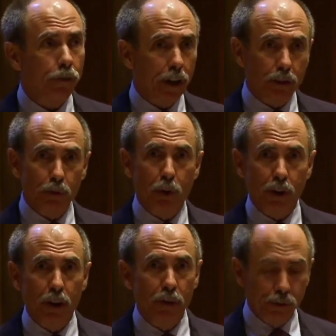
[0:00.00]
So I just want to
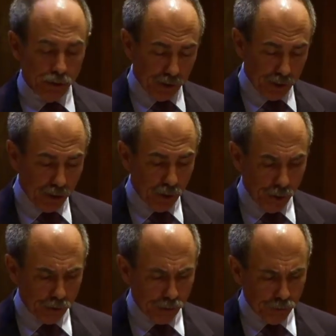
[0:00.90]
know this, let you know
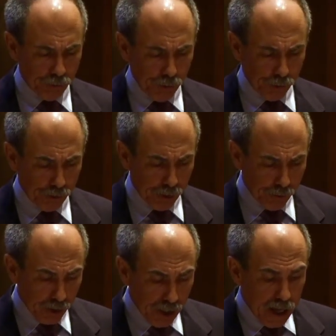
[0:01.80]
this is the first of
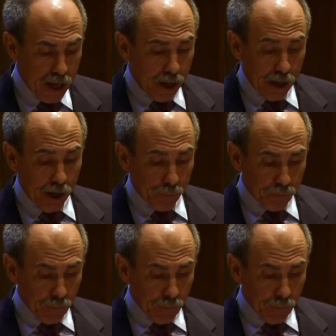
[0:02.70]
it. Now,